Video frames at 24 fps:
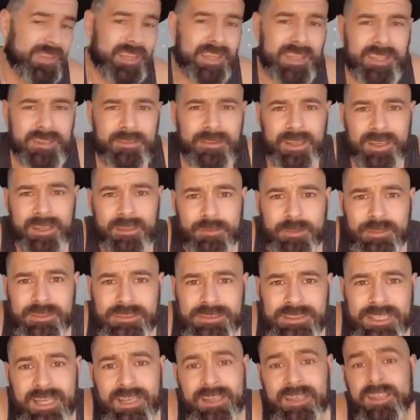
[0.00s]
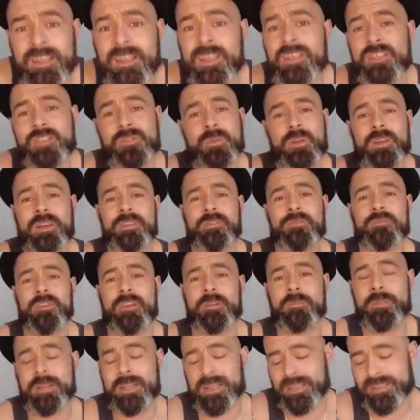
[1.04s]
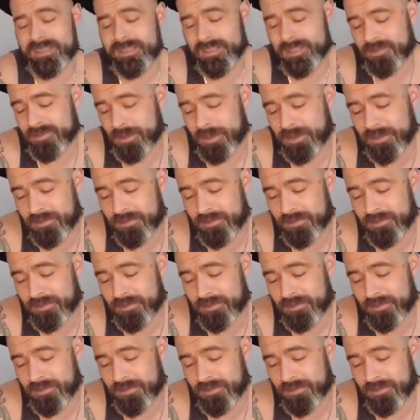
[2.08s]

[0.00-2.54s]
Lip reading: Anyway, what's that? 23 minutes.